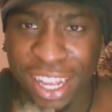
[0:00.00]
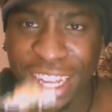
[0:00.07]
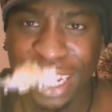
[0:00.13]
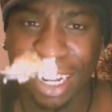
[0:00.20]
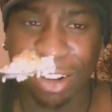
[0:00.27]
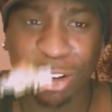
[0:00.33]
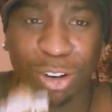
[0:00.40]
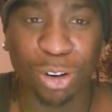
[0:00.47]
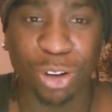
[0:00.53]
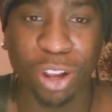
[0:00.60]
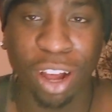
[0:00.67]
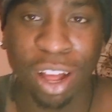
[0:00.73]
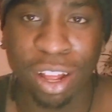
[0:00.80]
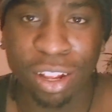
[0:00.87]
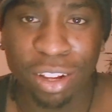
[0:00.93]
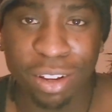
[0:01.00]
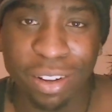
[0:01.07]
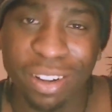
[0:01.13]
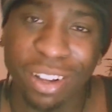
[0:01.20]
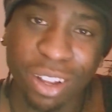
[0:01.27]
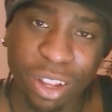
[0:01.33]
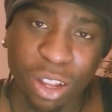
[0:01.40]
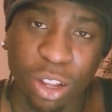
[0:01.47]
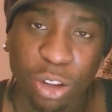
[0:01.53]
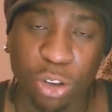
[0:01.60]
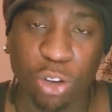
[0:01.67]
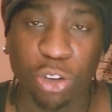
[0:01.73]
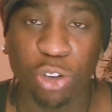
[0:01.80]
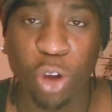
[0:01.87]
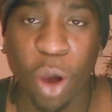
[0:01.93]
Here's to y'all.
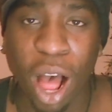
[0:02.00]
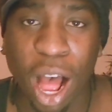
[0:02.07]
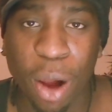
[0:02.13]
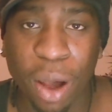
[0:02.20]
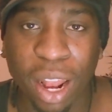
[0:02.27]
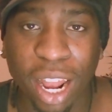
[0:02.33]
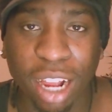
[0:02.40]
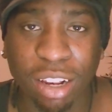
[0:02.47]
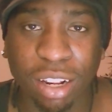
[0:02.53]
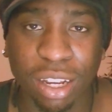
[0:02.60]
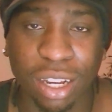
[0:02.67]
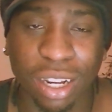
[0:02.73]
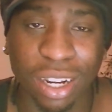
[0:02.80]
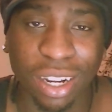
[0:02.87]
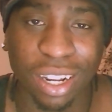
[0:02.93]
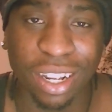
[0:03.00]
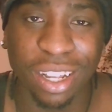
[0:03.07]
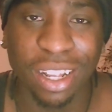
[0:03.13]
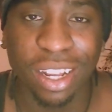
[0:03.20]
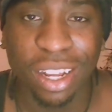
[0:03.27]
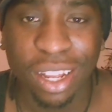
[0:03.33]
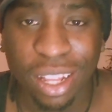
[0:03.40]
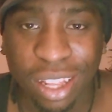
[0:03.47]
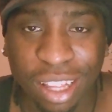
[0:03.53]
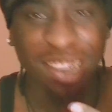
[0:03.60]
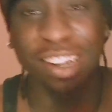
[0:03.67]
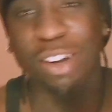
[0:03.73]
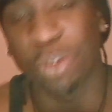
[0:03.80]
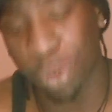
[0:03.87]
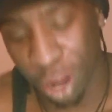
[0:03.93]
You saw how I like to cook. This
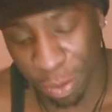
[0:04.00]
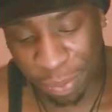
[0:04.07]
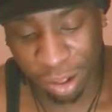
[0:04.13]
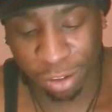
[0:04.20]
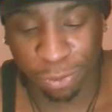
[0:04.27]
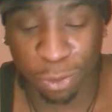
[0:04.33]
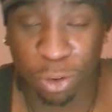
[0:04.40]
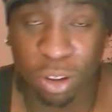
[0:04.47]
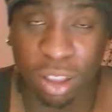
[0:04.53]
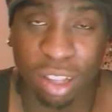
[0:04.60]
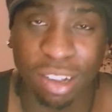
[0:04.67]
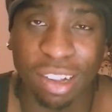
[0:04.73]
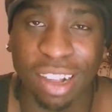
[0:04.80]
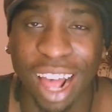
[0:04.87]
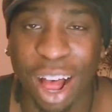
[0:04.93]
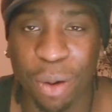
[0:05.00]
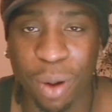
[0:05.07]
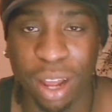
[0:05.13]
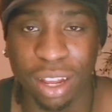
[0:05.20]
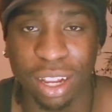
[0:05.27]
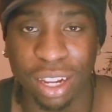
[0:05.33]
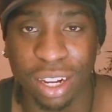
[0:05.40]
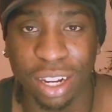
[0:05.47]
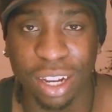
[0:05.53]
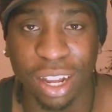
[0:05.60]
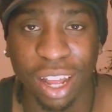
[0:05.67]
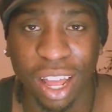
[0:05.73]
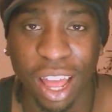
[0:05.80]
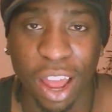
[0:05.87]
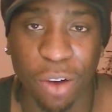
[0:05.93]
is the remix food. This is how I cook
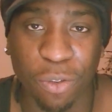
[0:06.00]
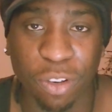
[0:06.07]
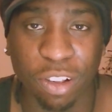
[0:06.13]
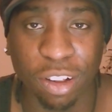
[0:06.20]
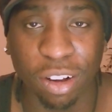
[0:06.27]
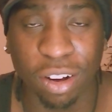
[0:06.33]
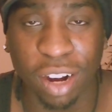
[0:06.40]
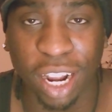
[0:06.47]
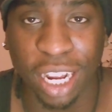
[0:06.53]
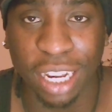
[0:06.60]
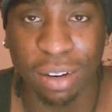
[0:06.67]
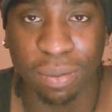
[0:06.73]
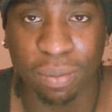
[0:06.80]
every single night.